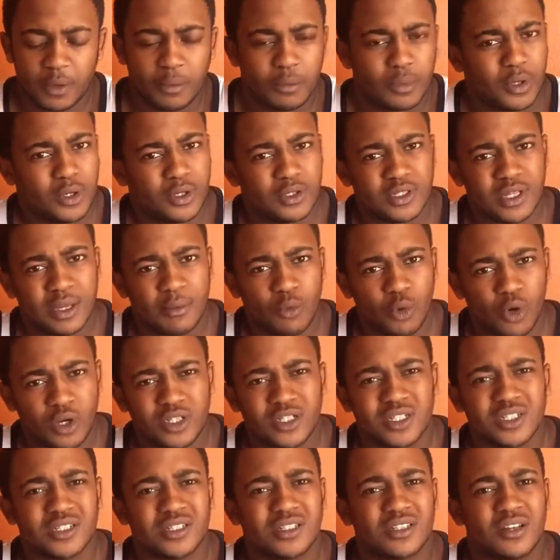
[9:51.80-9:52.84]
I'm
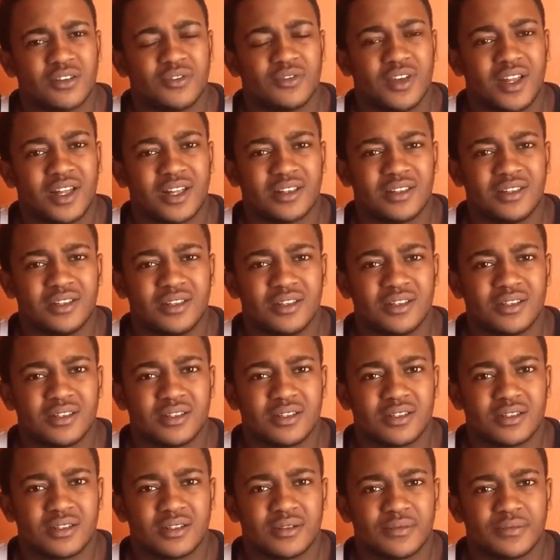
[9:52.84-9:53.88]
watching stuff like
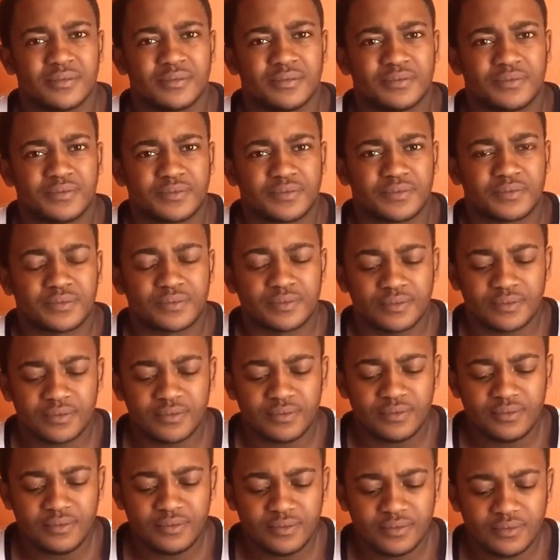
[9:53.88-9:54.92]
this.
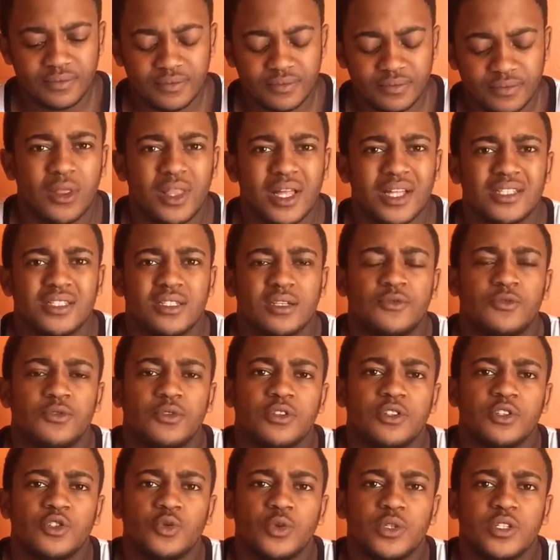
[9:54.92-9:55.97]
Well, that's it for
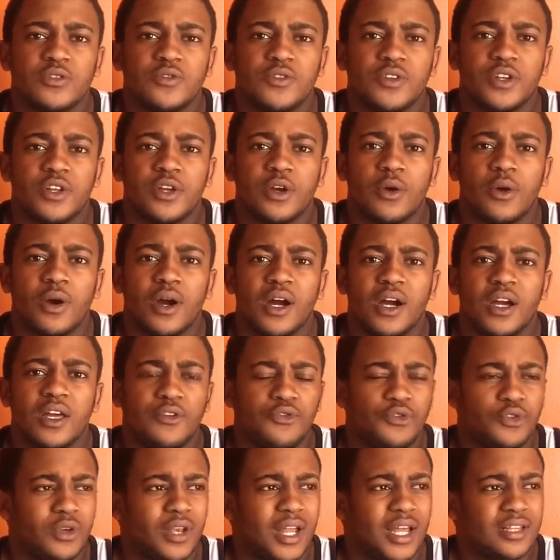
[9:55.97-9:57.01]
this week's video.
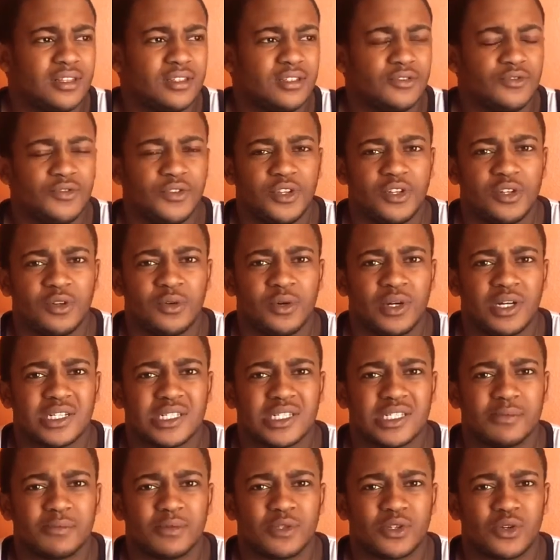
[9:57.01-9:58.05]
If you like this video,
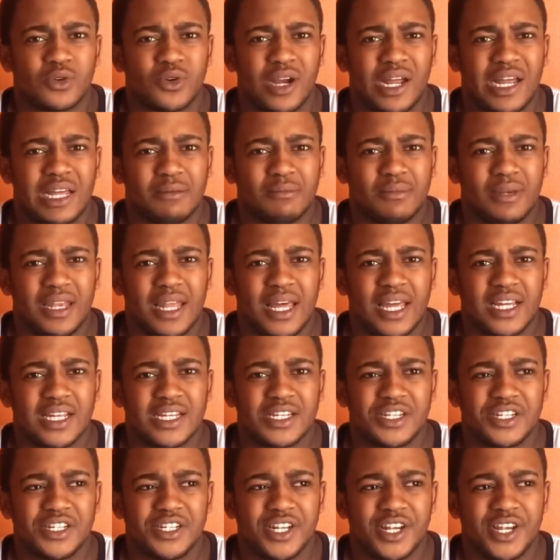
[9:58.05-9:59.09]
subscribe, like,
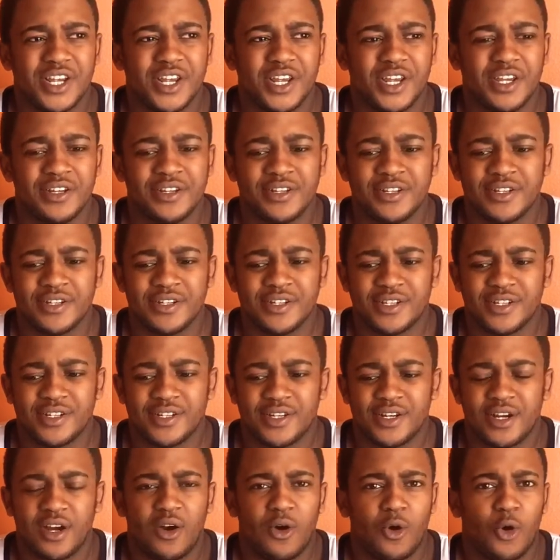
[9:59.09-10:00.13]
share.
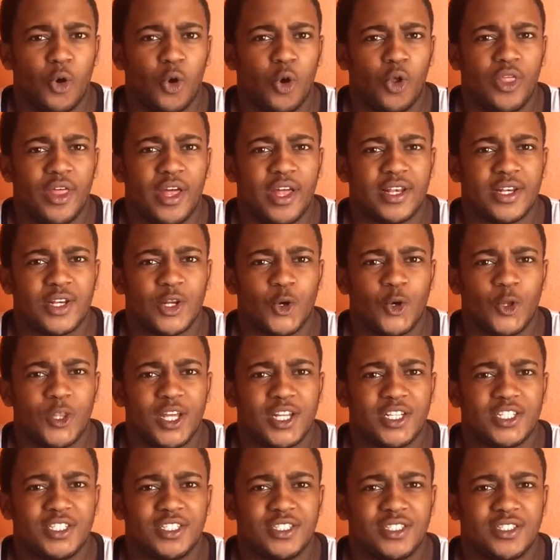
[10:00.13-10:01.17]
all
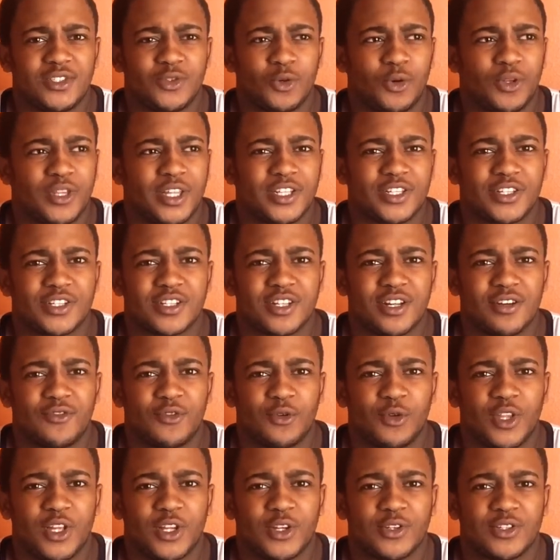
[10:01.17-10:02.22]
that stuff,
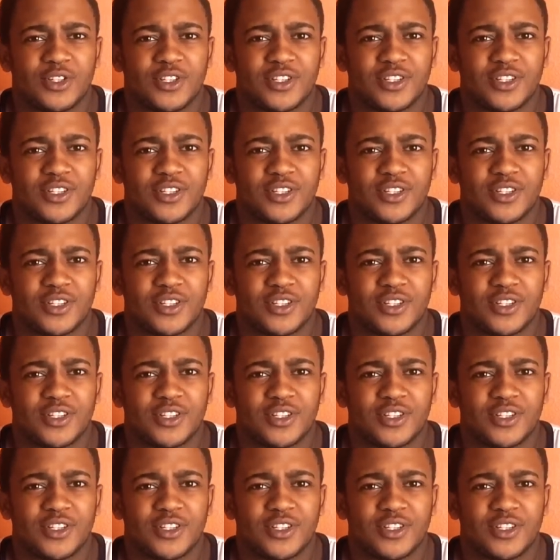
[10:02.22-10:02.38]
all that good